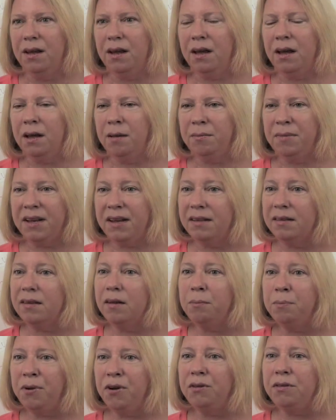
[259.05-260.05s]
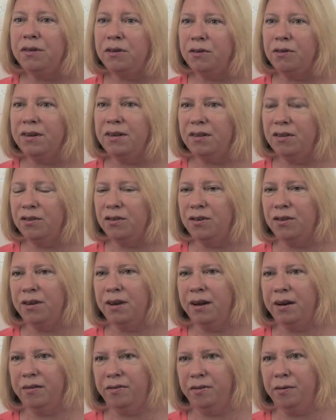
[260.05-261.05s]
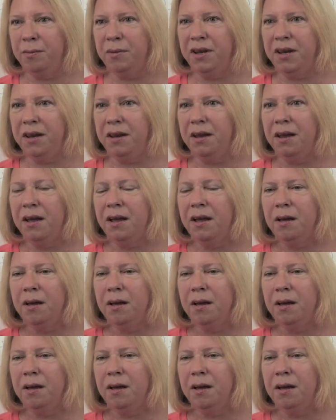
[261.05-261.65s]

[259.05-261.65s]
Um, because both choices are there for me.